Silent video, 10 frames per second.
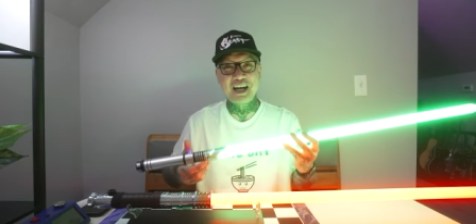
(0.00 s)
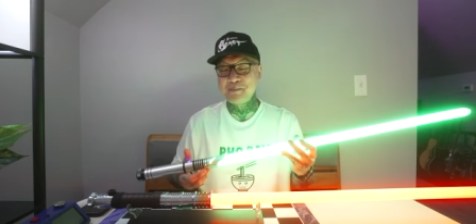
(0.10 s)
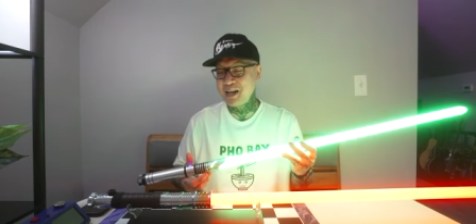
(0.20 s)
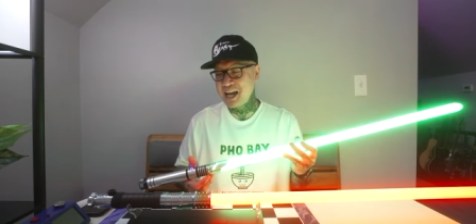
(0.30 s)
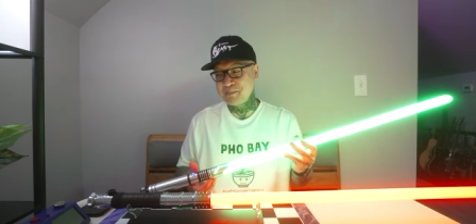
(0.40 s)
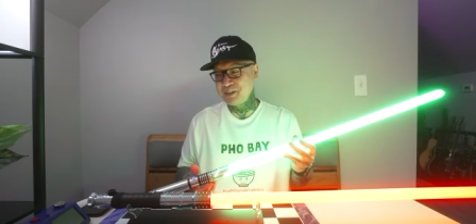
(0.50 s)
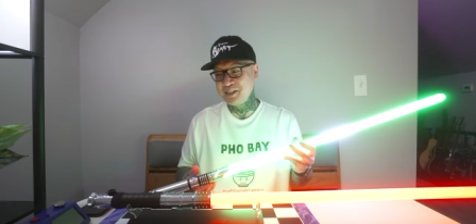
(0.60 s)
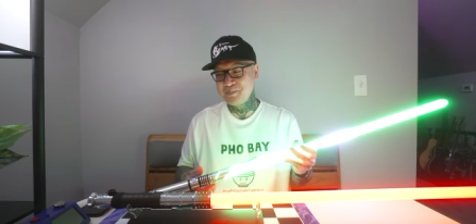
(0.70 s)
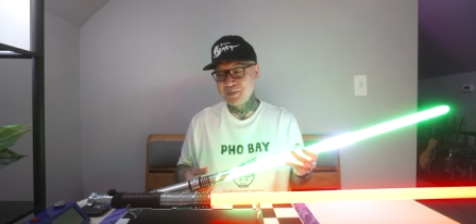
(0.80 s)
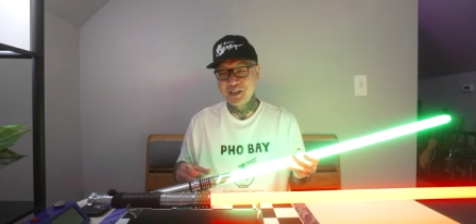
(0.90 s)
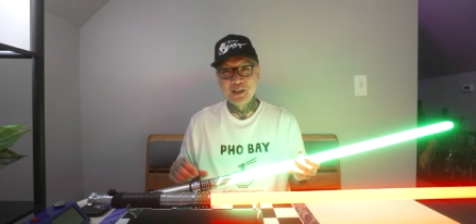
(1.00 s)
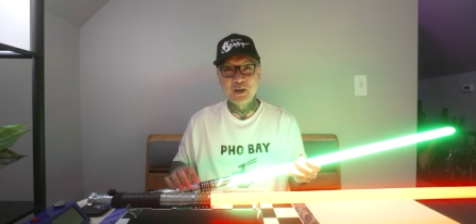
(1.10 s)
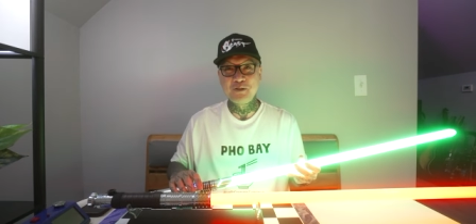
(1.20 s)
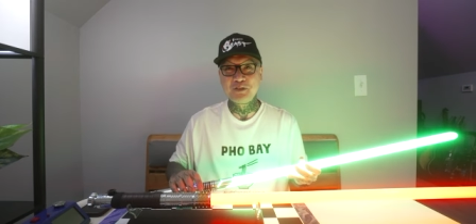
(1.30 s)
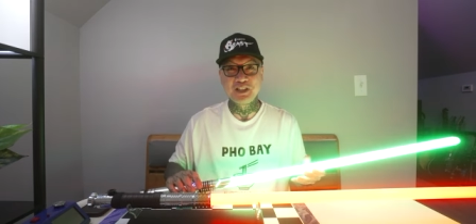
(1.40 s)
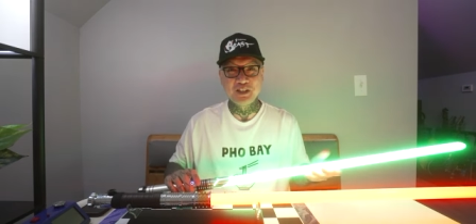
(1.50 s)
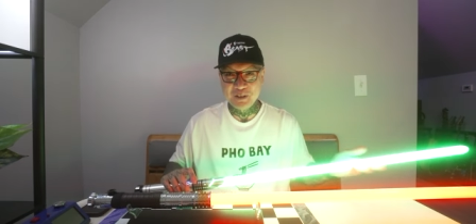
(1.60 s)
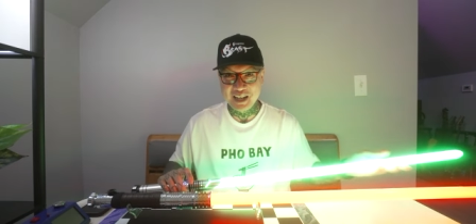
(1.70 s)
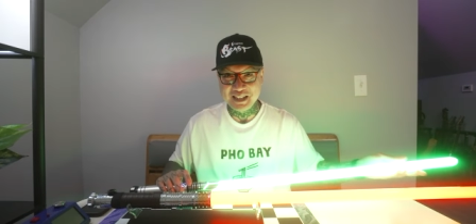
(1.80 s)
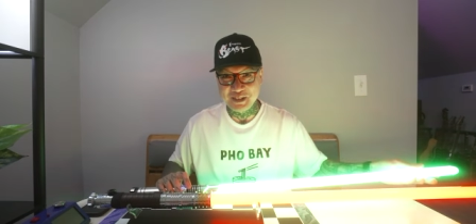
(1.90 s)
I'm happy. Hopefully
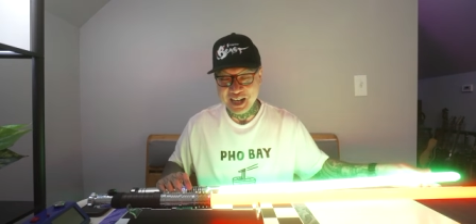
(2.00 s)
you guys are